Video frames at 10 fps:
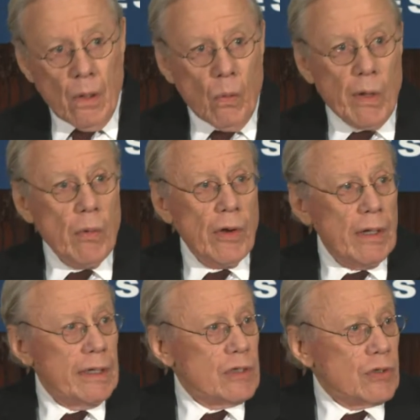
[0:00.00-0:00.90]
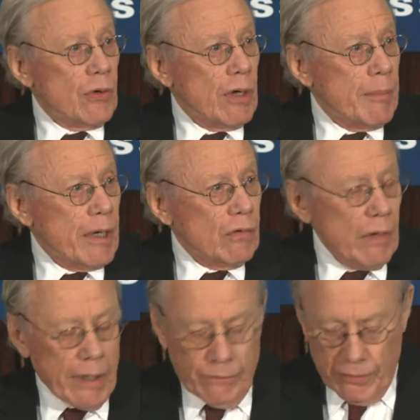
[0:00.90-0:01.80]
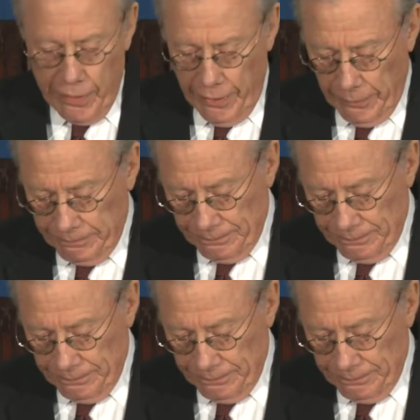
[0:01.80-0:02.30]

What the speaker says: We were at least 30 minutes late for dinner.